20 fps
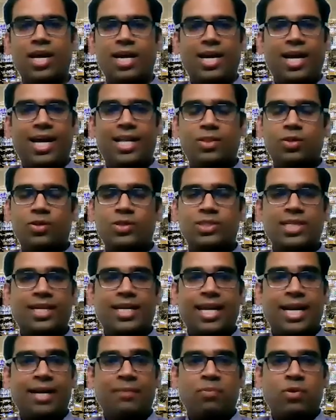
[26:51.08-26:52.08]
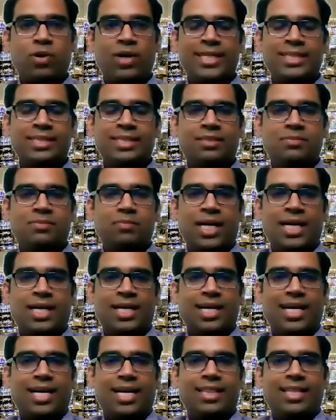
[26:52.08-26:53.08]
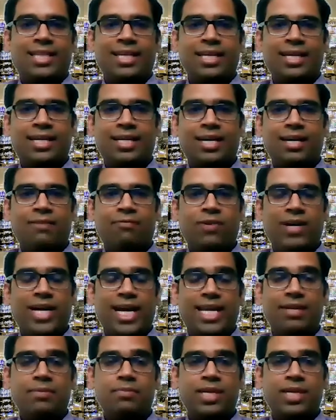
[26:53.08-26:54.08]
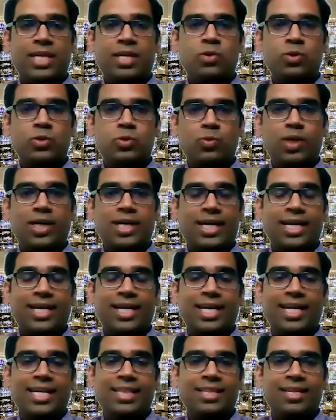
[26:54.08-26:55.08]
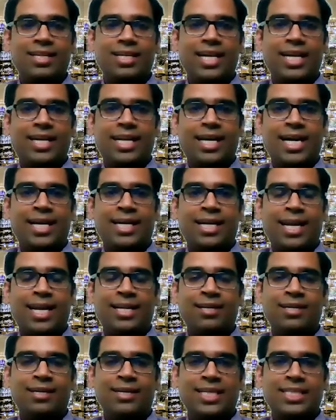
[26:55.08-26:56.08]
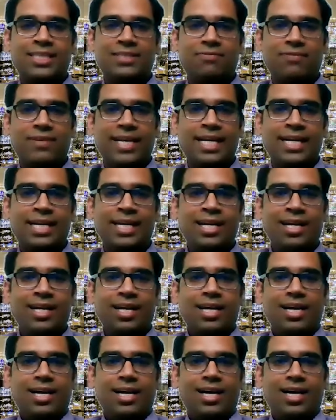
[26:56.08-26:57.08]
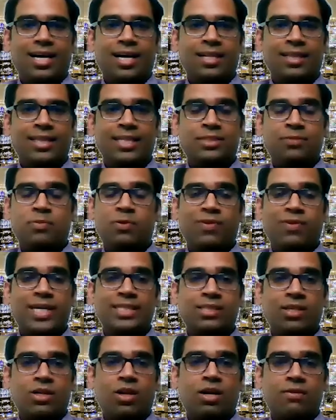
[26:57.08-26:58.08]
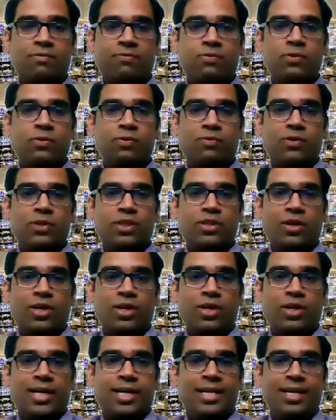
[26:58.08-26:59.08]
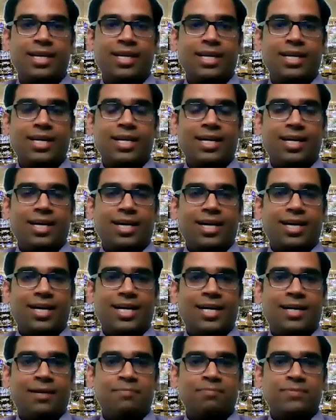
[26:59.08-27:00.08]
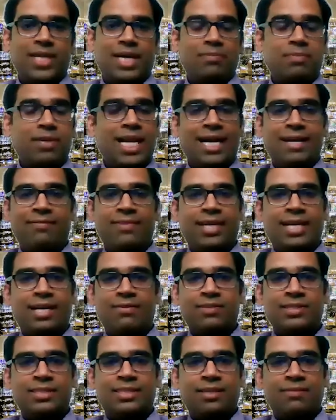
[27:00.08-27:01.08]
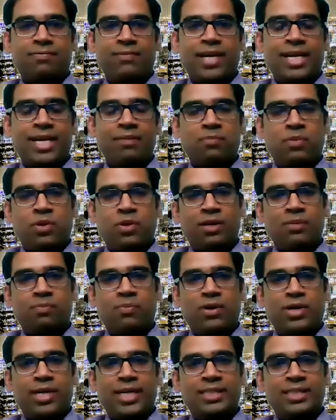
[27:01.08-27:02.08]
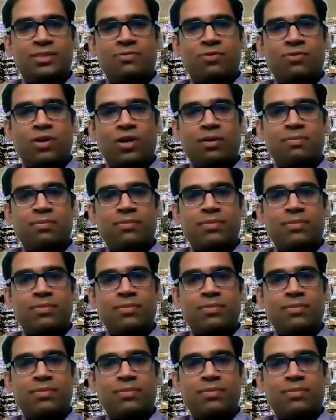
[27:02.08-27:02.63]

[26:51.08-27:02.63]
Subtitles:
And those are great points, Mark. I think for anybody who's working in the data and analytics field, this provides a lot of food for thought. I'm glad we covered some very important points from